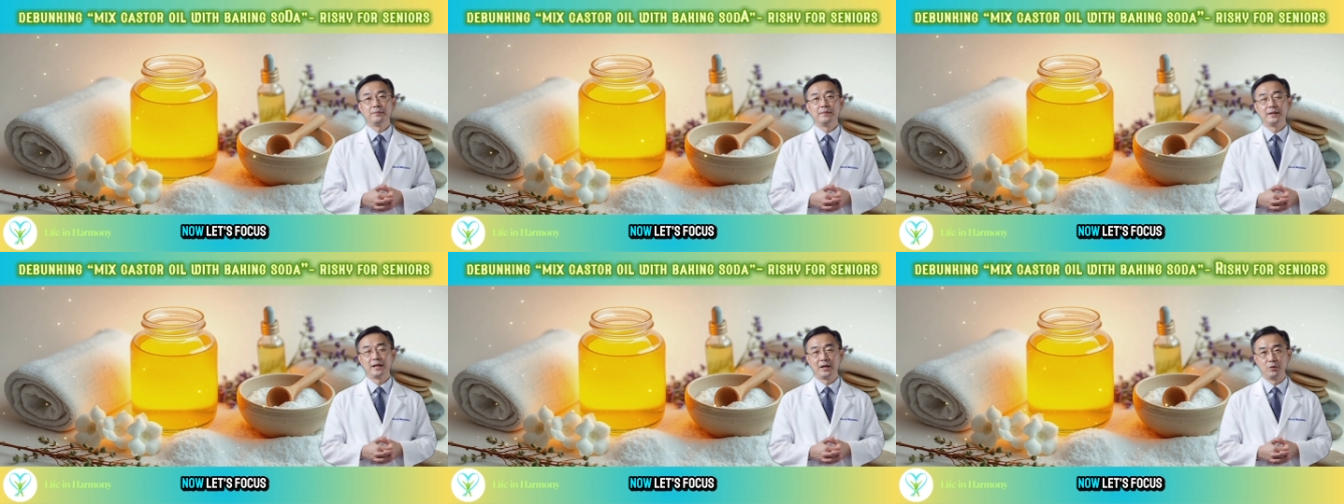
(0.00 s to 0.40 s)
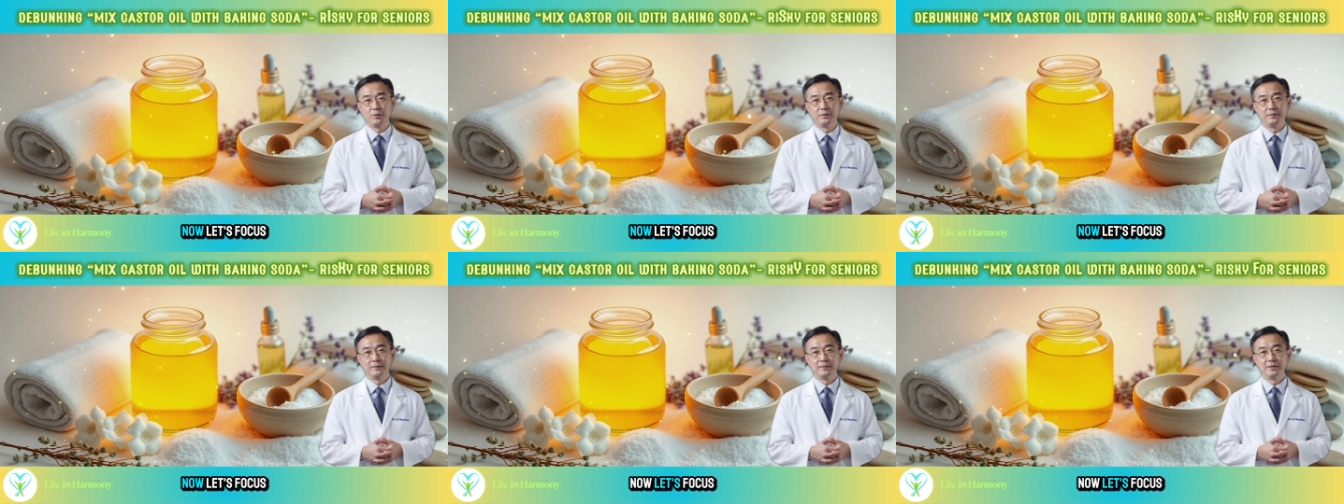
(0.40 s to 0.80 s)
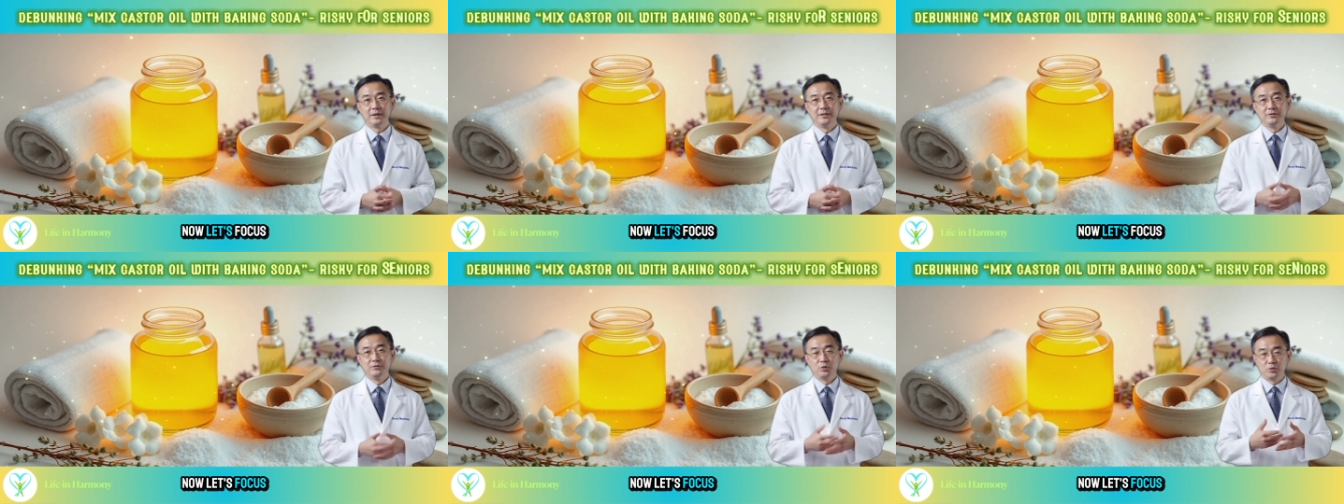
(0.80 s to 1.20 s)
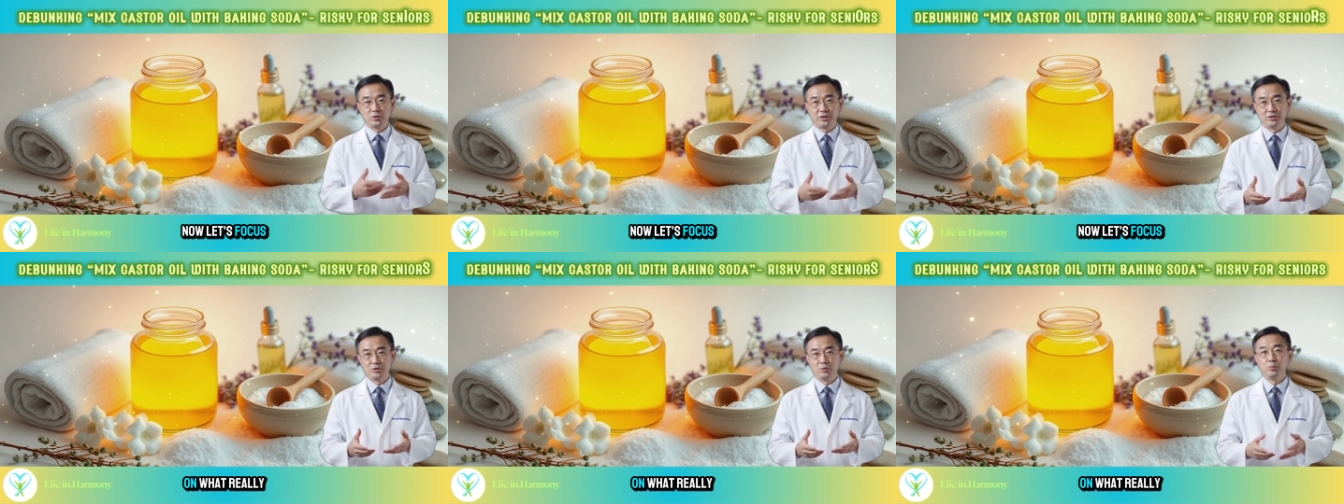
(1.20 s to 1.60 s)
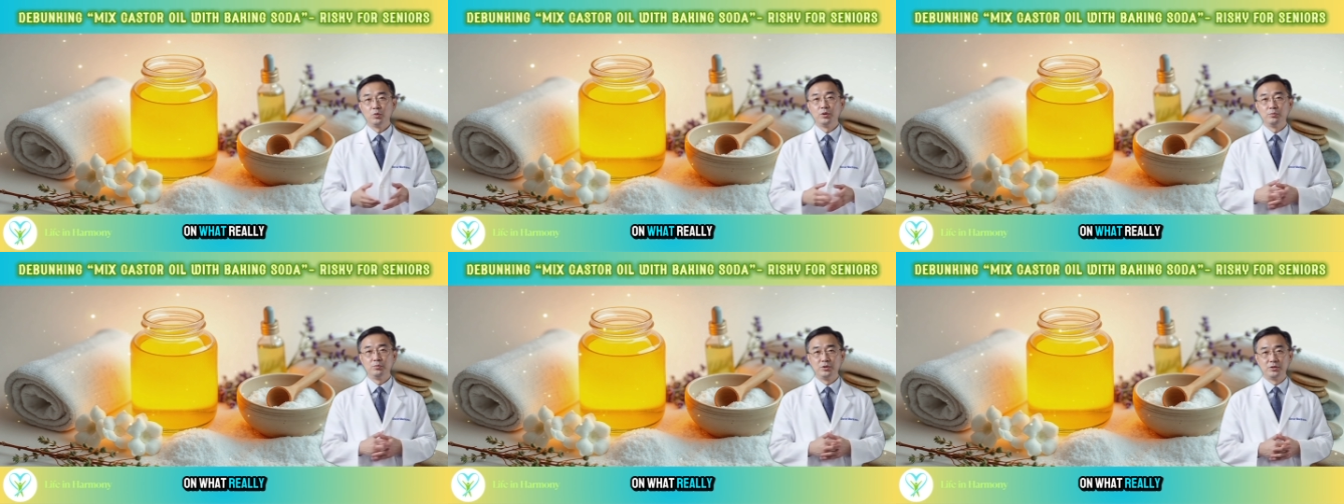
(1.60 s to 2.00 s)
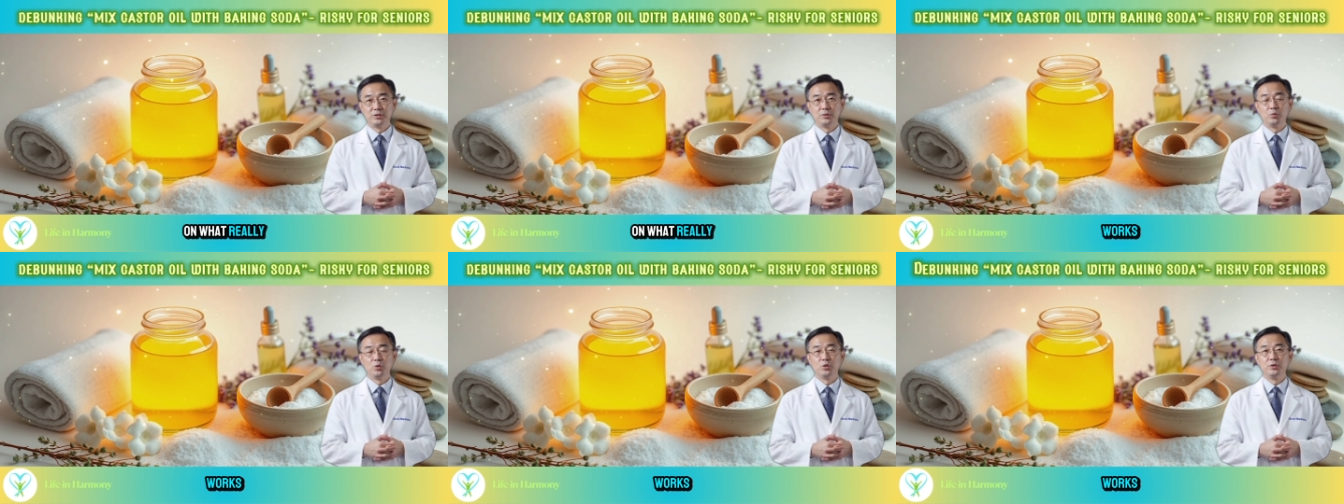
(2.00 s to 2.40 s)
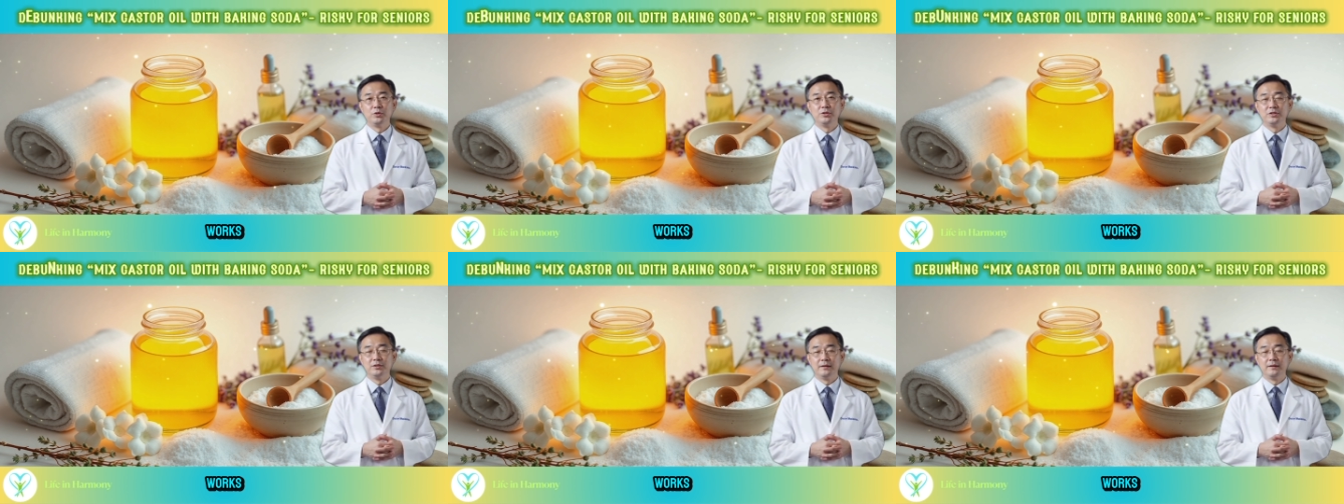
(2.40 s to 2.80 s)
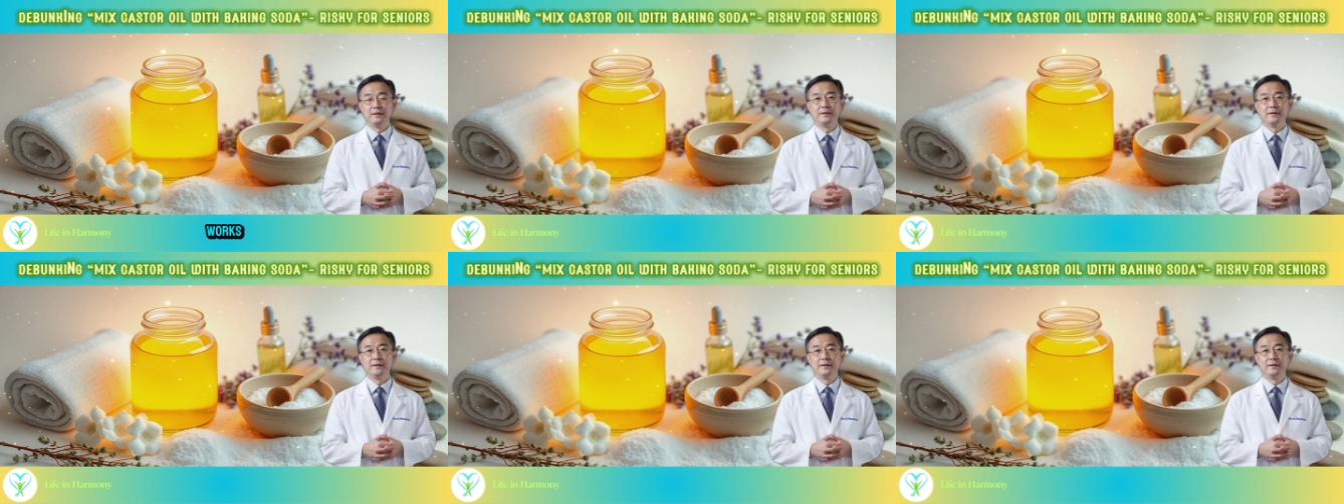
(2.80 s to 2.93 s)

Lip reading: Now, let's focus on what really works.